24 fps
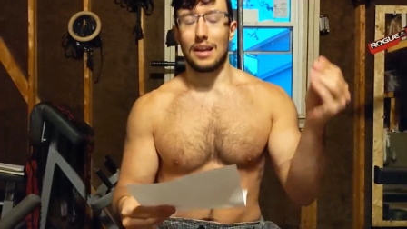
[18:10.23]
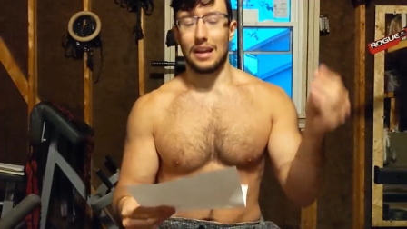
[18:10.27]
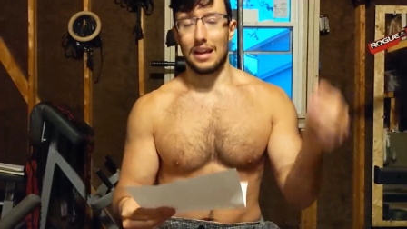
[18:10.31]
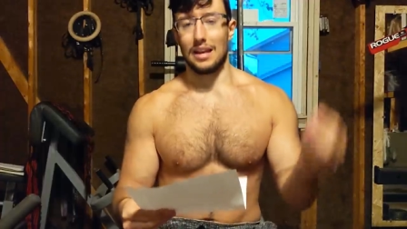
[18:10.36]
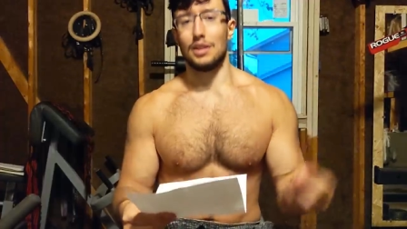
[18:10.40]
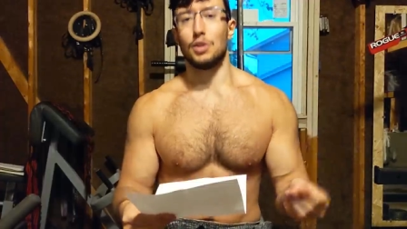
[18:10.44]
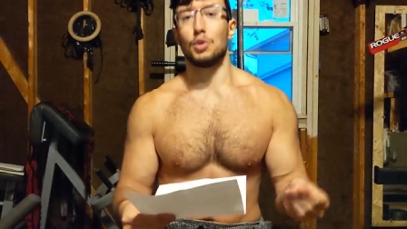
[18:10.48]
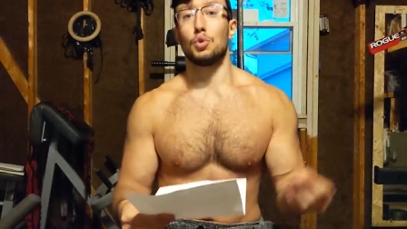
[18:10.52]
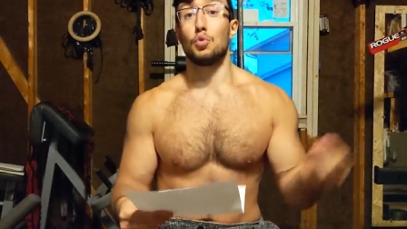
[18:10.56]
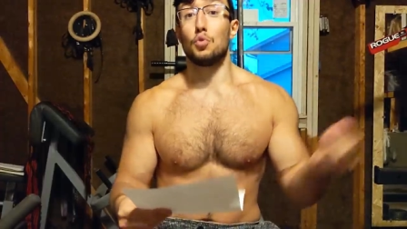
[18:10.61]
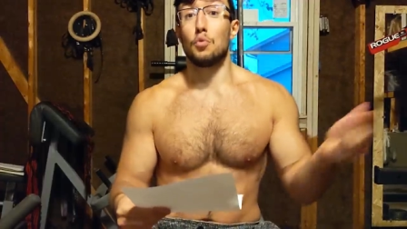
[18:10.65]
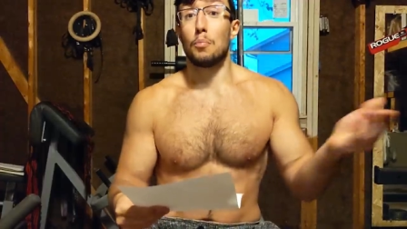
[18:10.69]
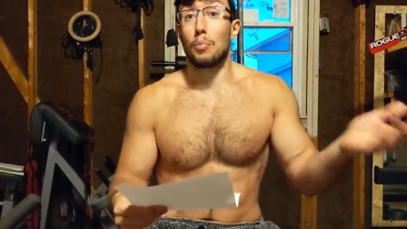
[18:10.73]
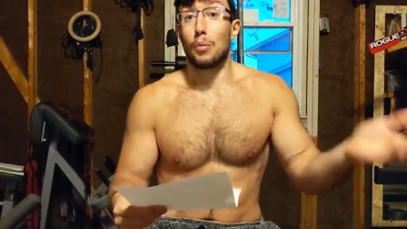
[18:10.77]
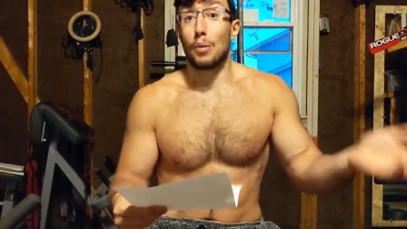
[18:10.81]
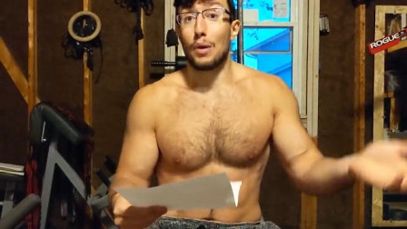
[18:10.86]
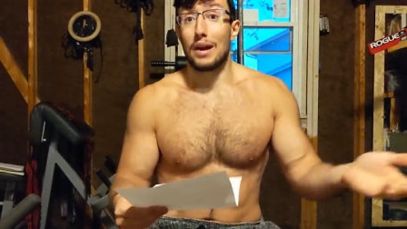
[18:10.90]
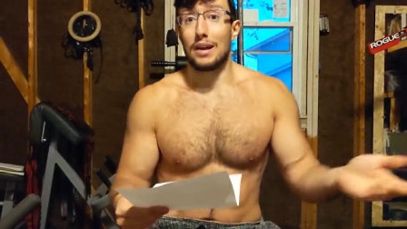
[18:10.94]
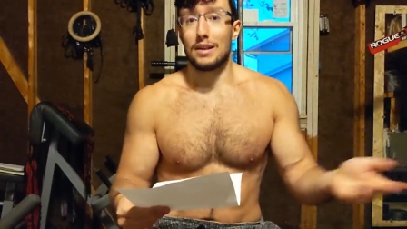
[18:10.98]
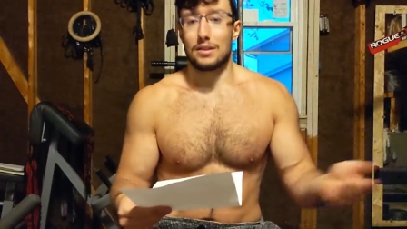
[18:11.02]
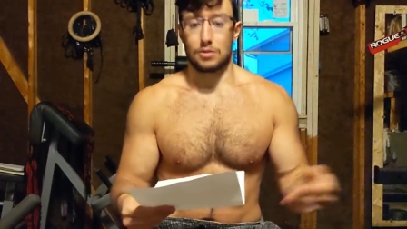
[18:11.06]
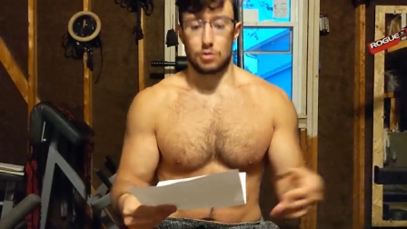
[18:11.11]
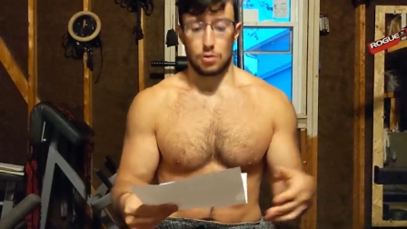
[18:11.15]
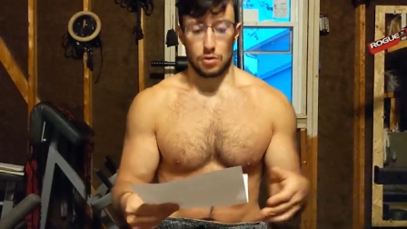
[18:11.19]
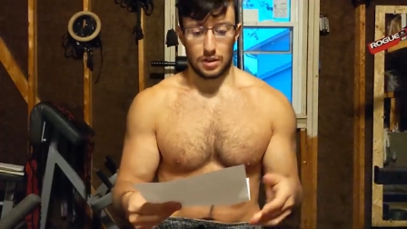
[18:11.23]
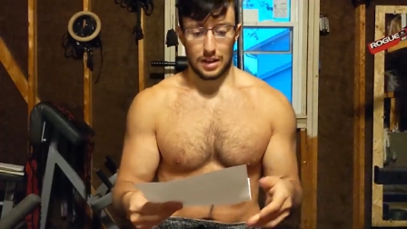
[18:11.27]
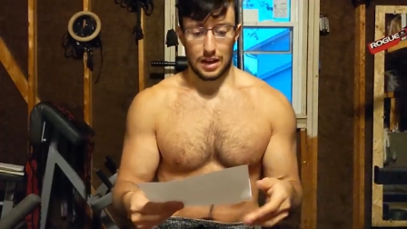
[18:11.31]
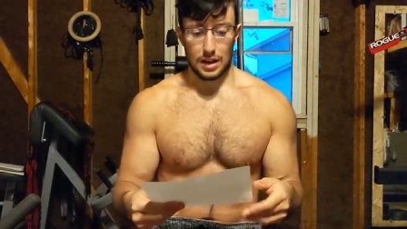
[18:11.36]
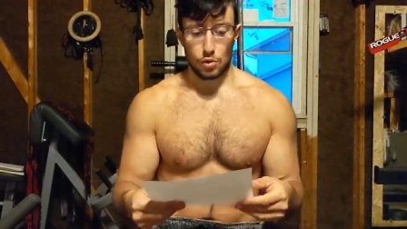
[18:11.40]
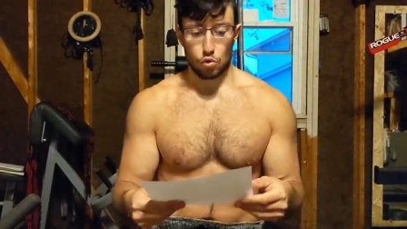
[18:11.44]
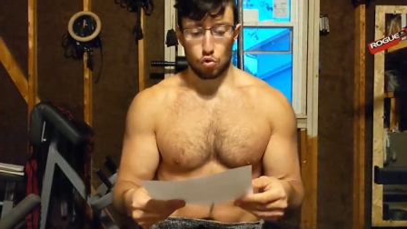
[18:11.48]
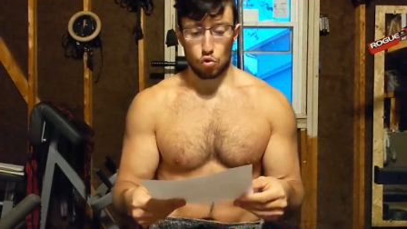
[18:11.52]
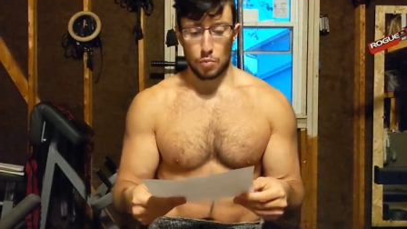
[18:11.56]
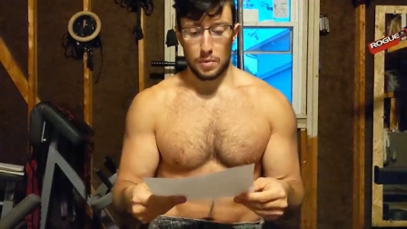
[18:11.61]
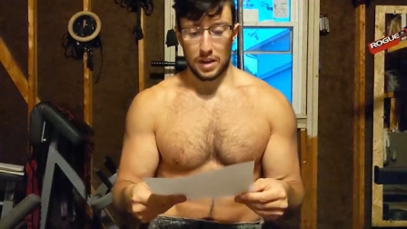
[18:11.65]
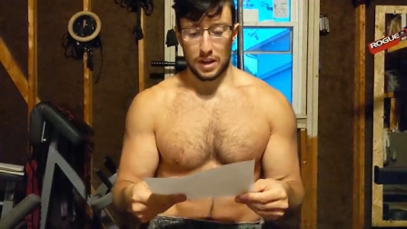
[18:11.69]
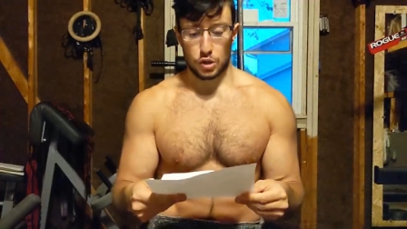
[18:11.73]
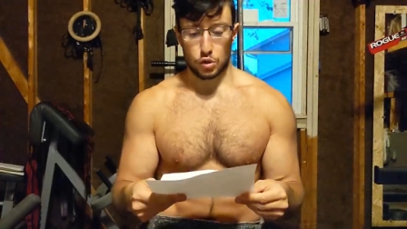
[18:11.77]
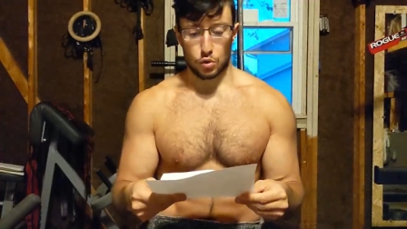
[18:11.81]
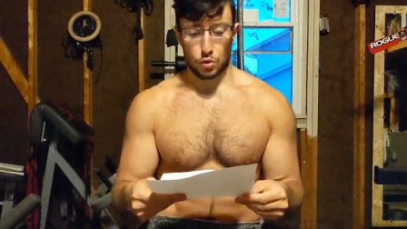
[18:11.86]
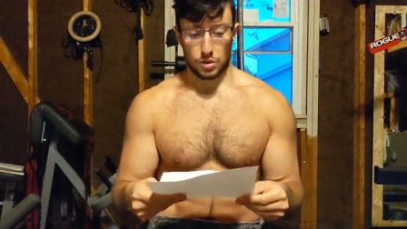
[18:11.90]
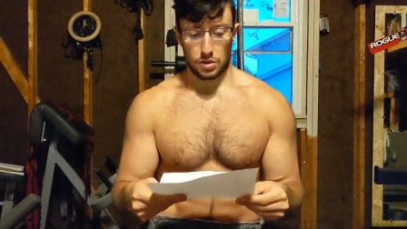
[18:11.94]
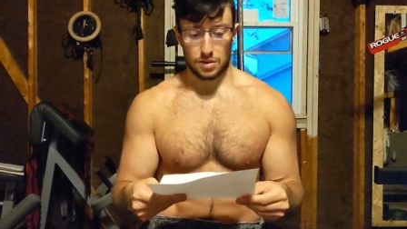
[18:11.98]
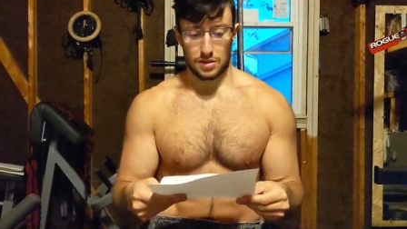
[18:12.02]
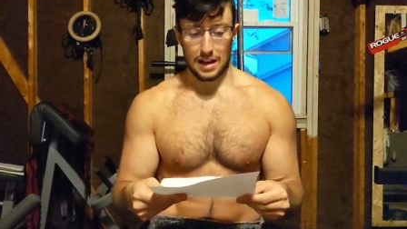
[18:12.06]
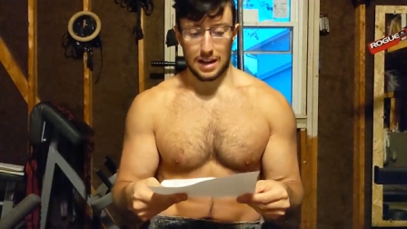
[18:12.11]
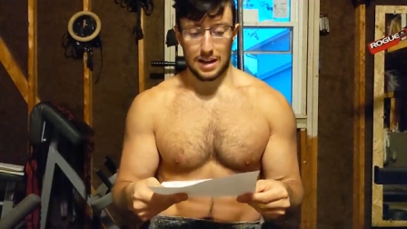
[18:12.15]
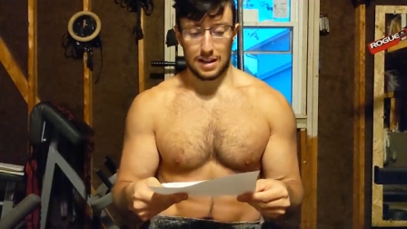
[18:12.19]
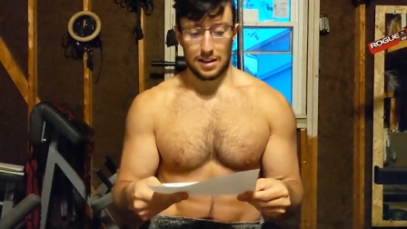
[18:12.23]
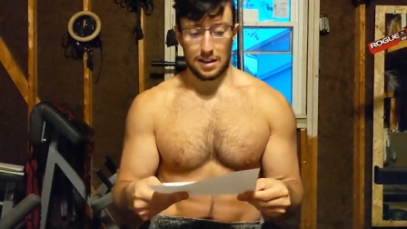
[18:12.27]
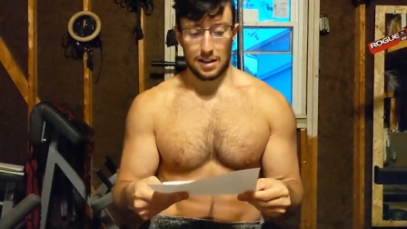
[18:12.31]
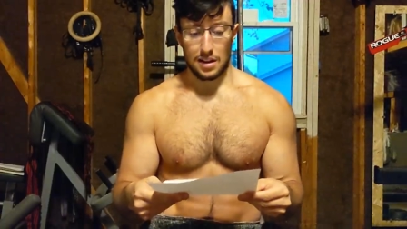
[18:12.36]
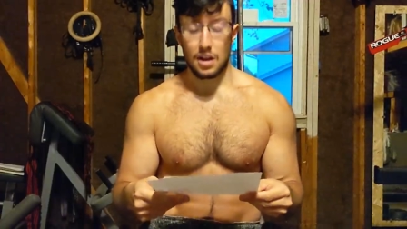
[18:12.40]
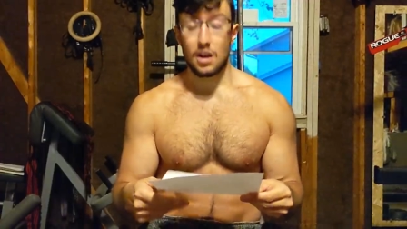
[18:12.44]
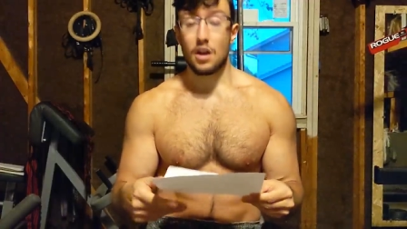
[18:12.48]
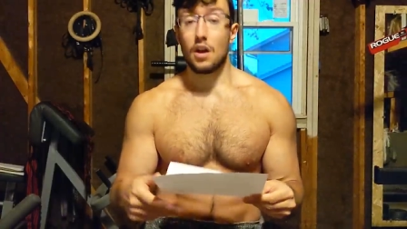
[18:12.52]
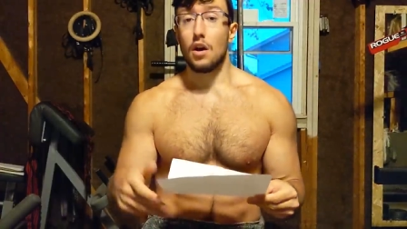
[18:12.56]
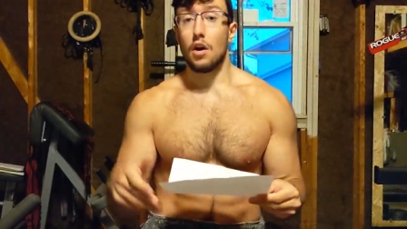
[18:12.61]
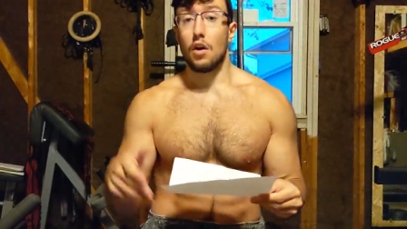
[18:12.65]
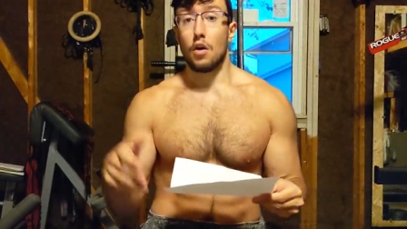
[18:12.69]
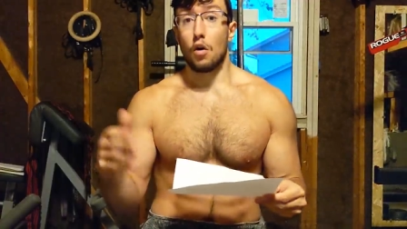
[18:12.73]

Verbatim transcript: into place, again, to make society